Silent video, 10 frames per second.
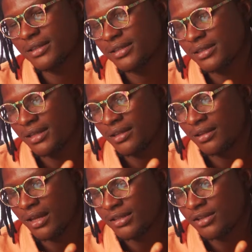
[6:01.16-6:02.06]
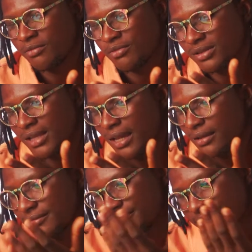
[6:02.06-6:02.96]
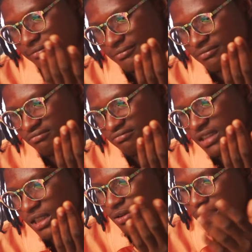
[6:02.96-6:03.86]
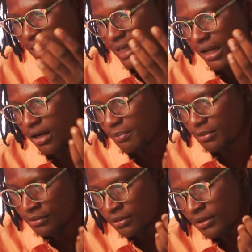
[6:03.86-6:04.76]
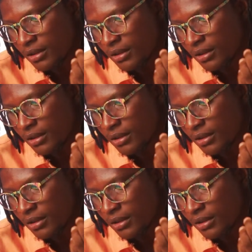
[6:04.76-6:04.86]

the scene that's almost like, looks like they're a couple,